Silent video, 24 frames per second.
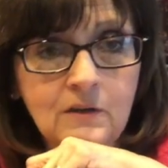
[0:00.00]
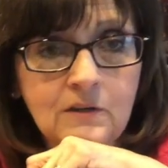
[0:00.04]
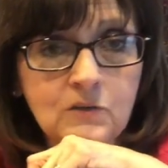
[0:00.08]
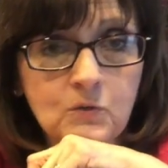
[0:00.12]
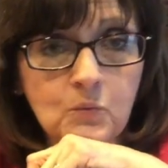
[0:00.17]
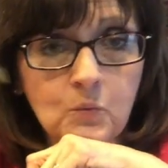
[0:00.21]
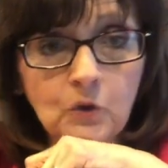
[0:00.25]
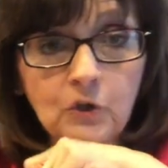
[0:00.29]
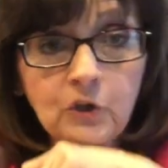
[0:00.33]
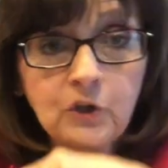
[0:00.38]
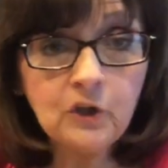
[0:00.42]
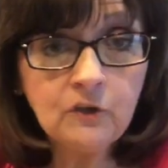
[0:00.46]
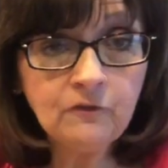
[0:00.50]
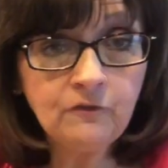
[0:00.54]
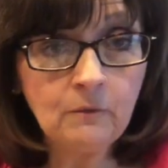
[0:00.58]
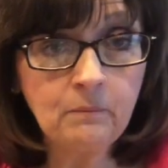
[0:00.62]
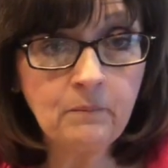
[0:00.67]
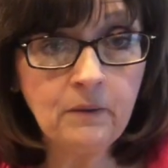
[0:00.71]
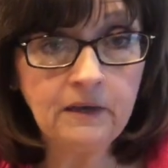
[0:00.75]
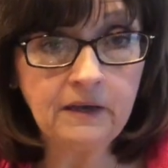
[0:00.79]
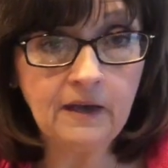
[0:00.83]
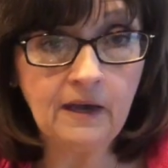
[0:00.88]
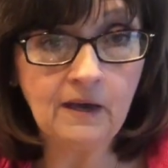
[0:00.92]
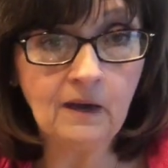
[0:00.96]
It's really good for
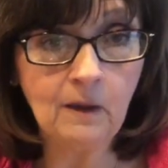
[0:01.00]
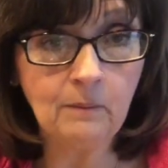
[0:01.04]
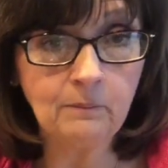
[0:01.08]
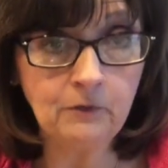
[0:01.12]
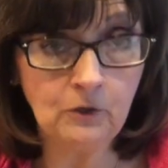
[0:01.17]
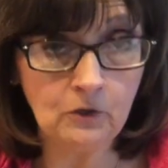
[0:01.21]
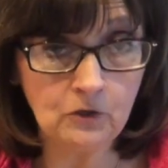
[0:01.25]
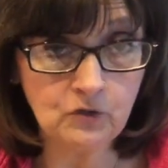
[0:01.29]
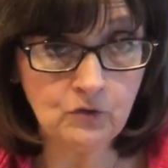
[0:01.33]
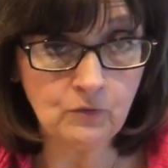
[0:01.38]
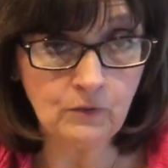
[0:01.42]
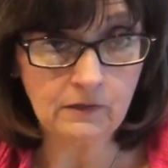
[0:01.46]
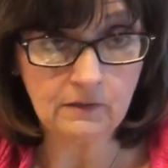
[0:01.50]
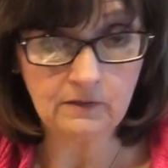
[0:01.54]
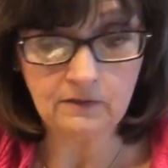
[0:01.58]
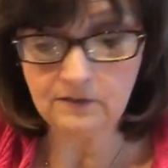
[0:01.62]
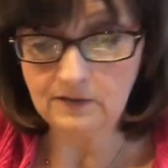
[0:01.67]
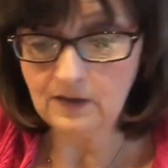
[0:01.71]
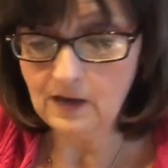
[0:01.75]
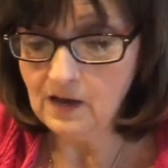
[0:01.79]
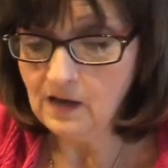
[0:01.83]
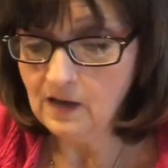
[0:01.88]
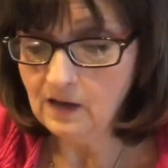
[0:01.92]
picking up your drills.